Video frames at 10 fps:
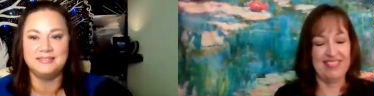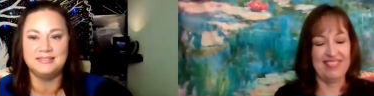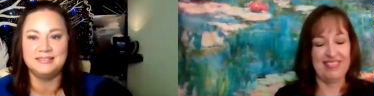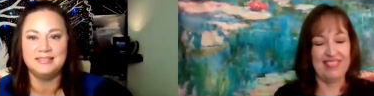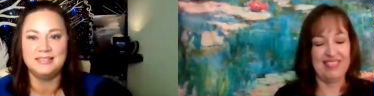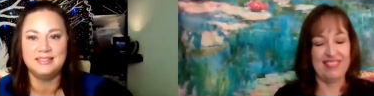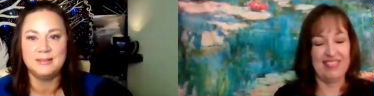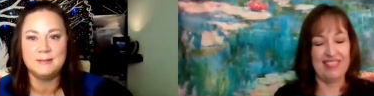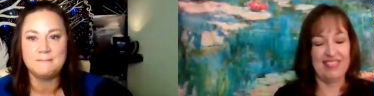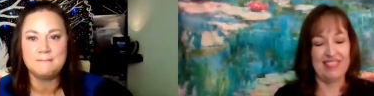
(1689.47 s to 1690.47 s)

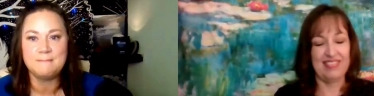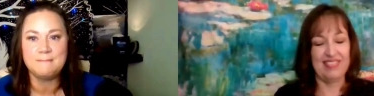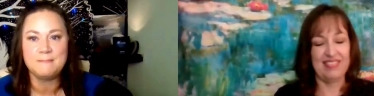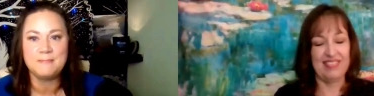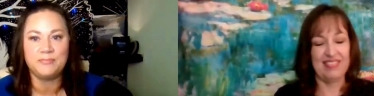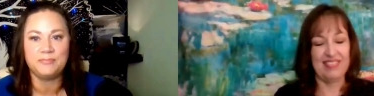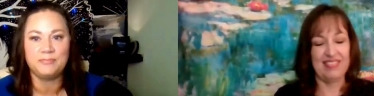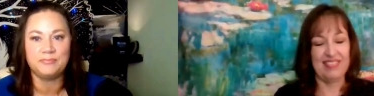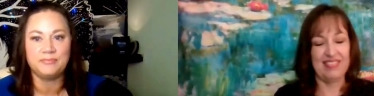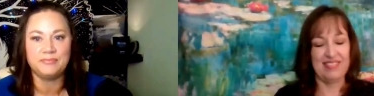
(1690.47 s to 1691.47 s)

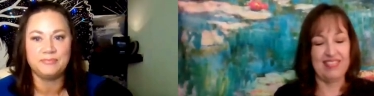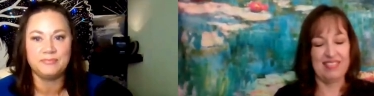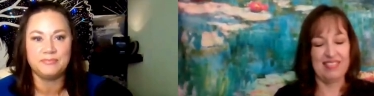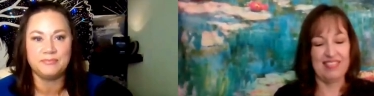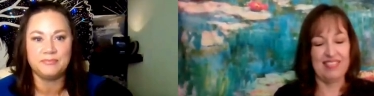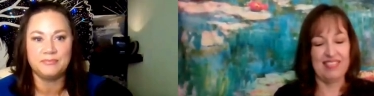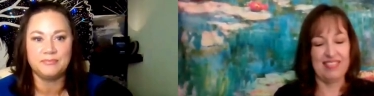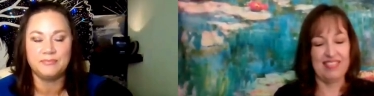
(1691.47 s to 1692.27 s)
Nothing is said.